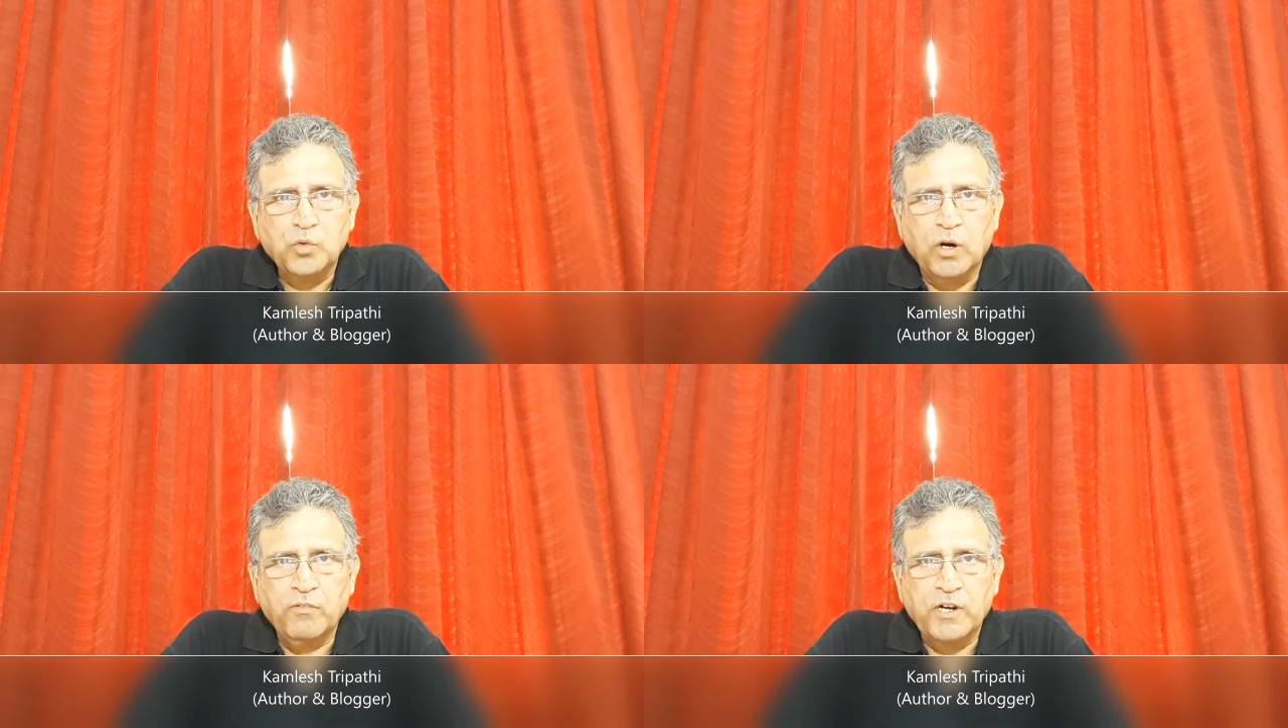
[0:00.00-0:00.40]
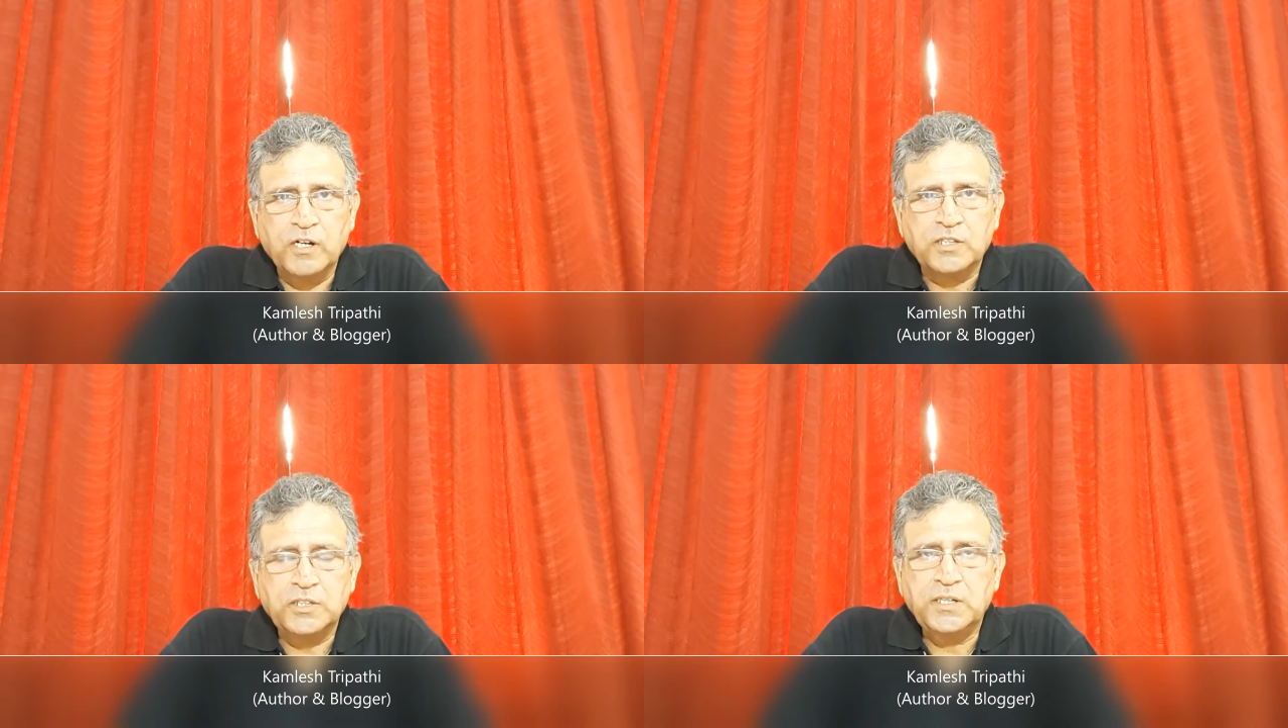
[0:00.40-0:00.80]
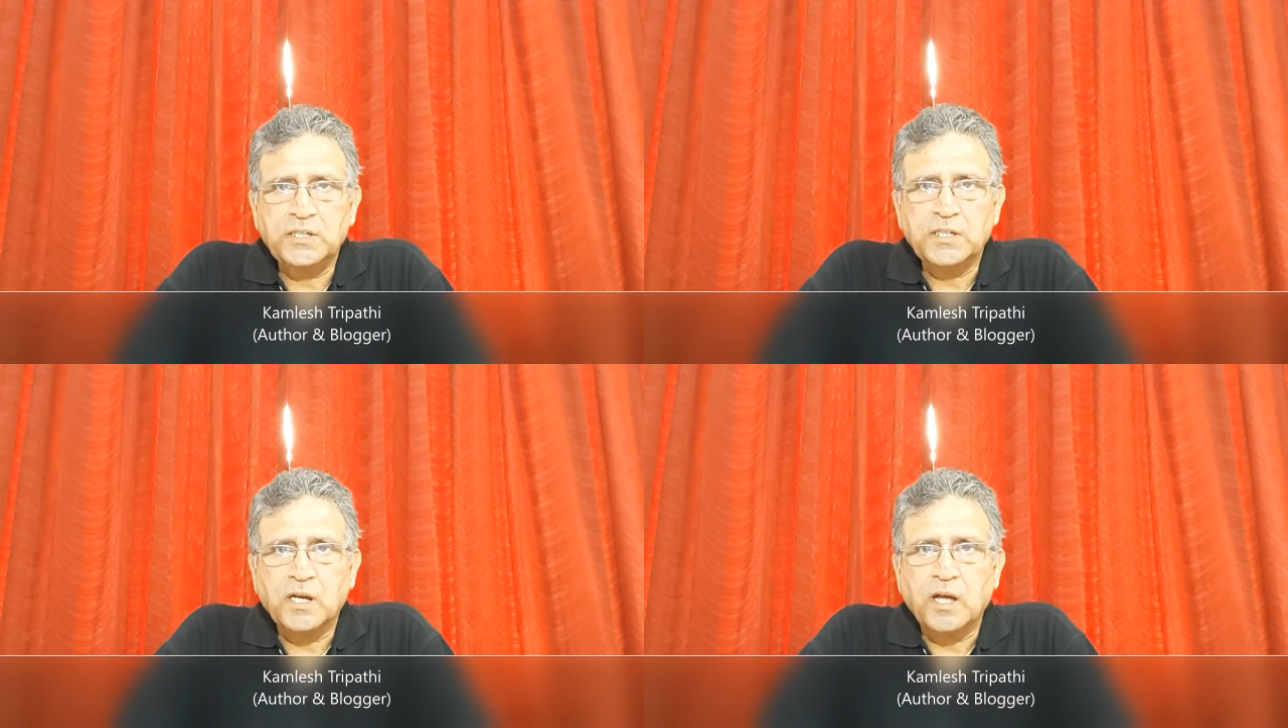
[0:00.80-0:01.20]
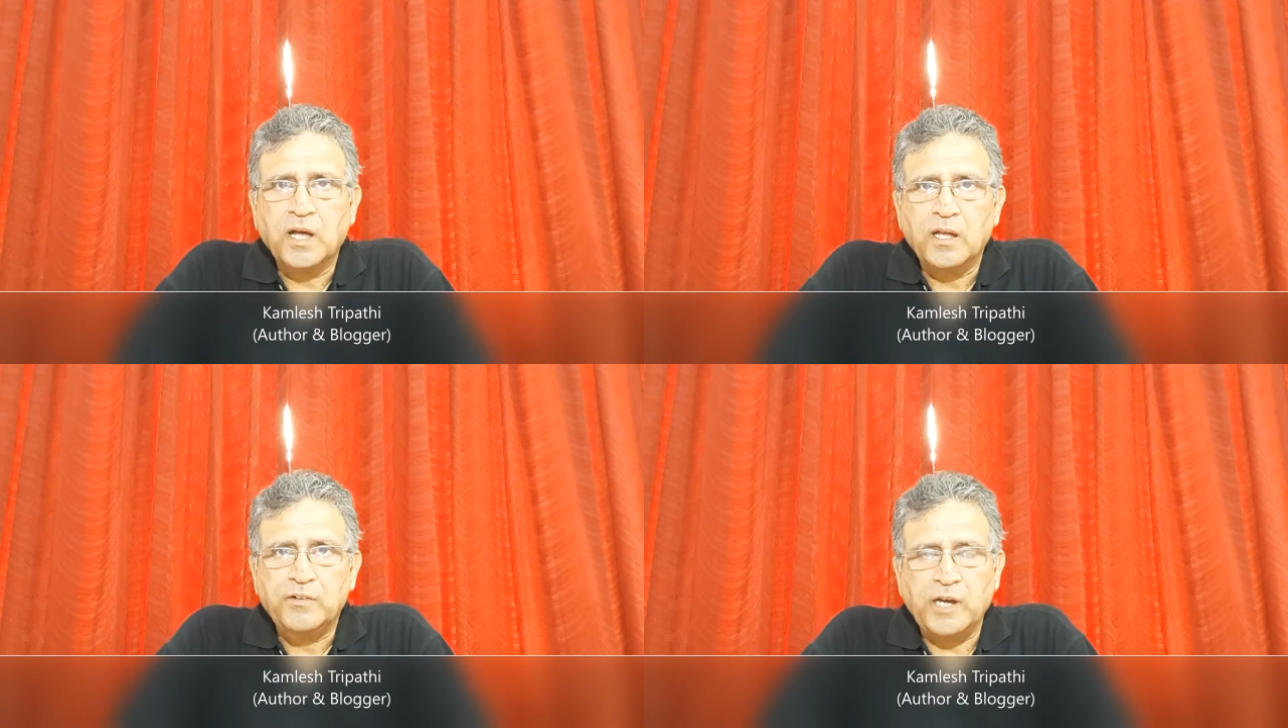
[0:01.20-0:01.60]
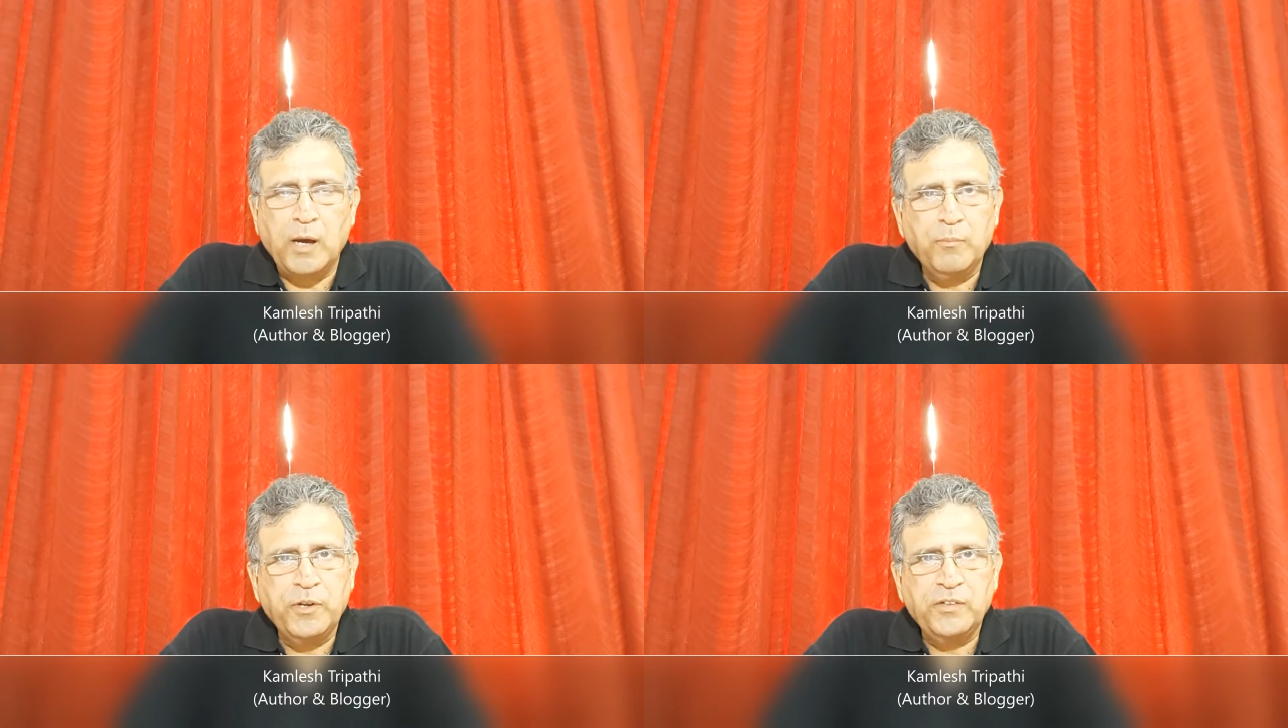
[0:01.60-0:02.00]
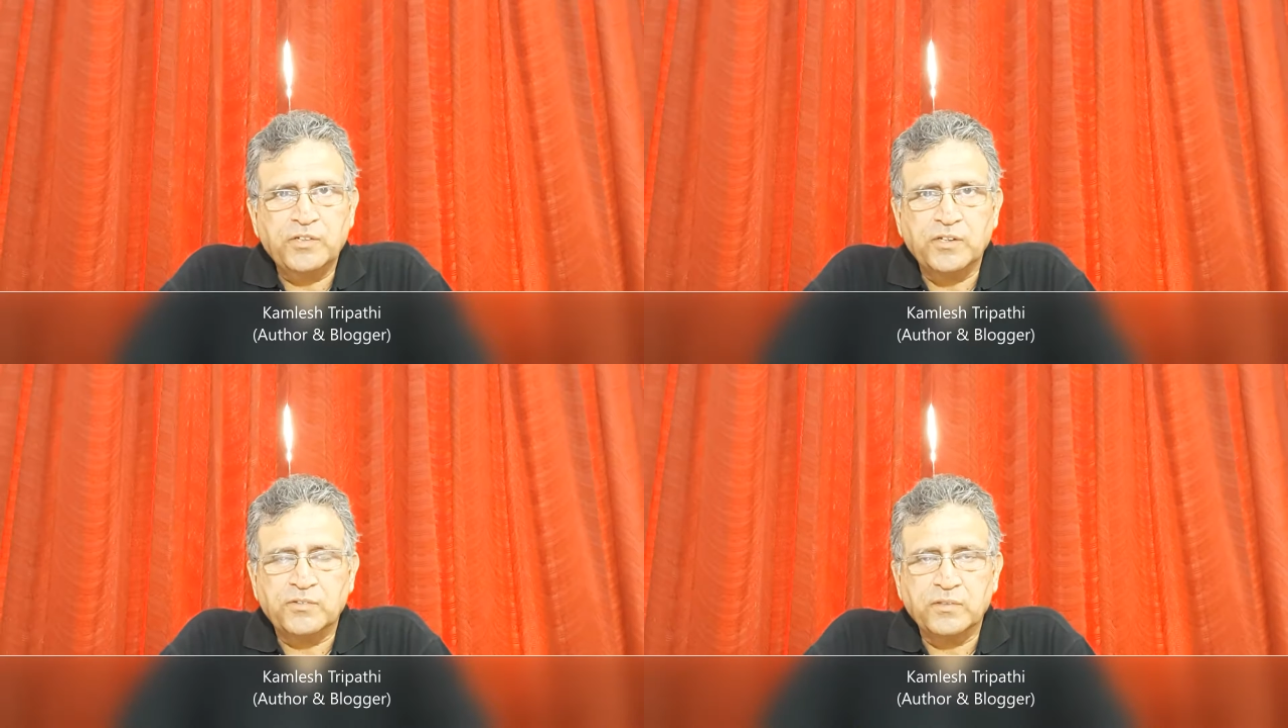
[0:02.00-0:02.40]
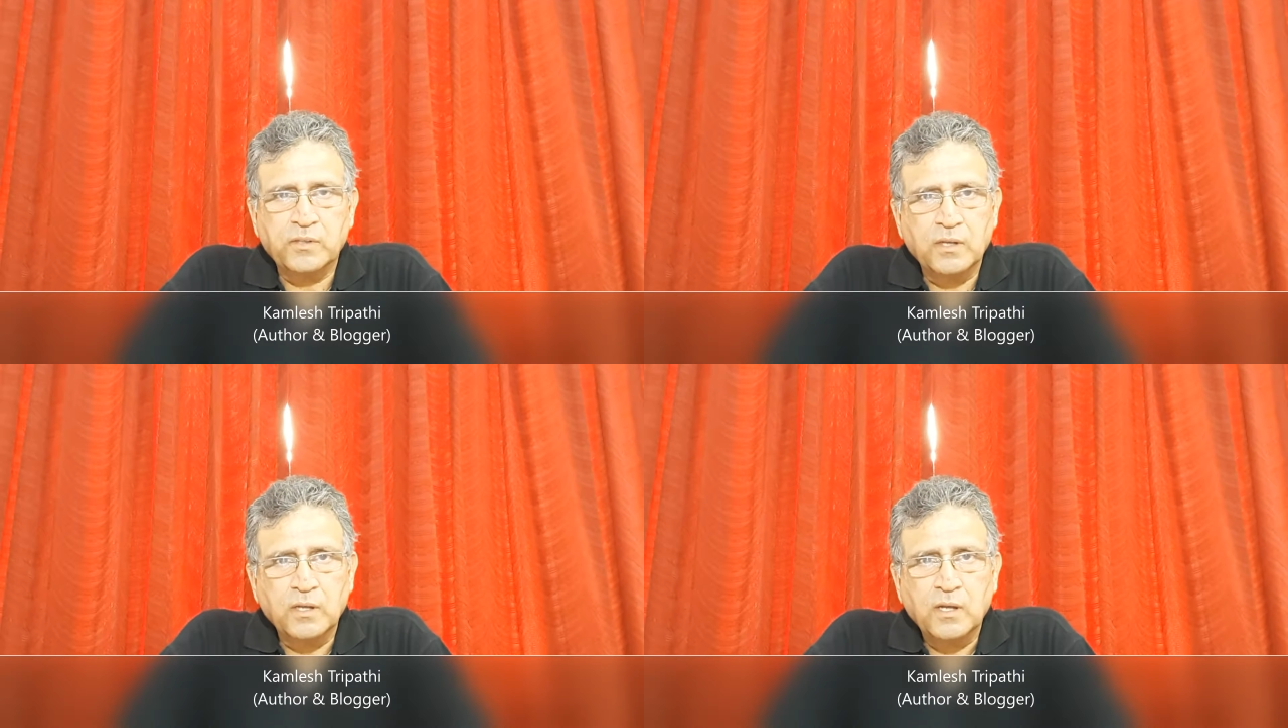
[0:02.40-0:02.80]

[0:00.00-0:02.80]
to avert dam breaches.